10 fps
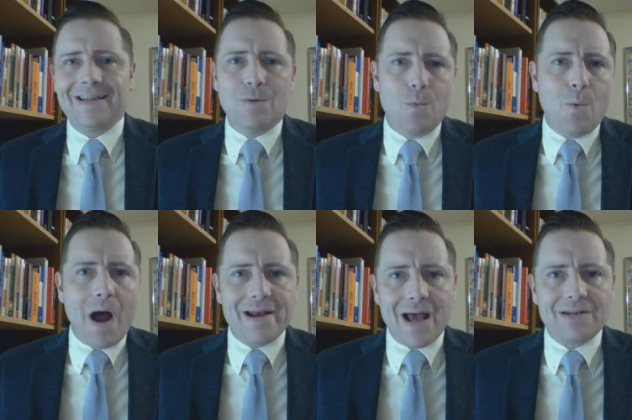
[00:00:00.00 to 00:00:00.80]
why
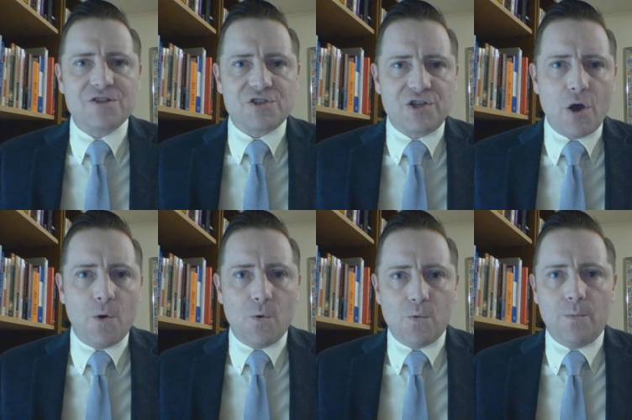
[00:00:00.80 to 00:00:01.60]
not just
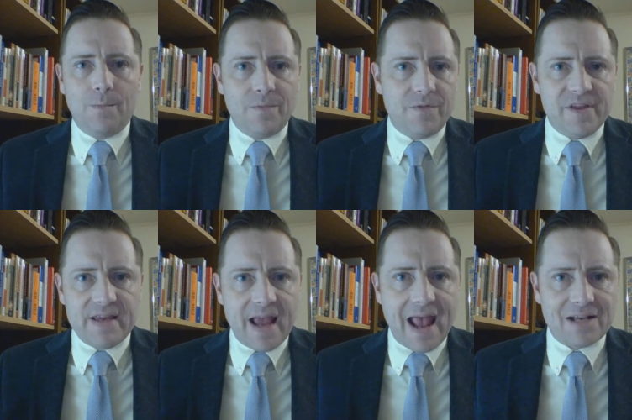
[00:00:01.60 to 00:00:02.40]
go
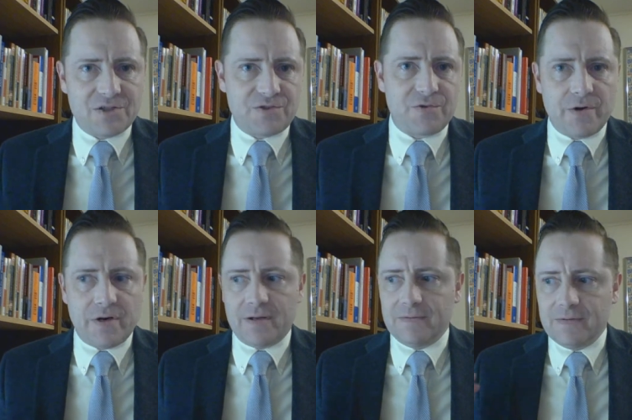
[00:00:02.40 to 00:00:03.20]
the
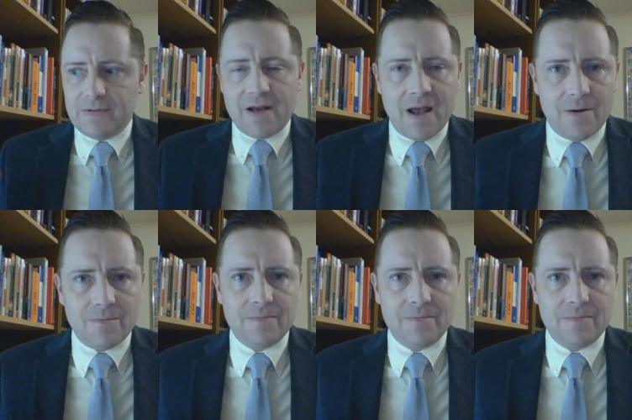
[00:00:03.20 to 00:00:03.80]
extra, you know,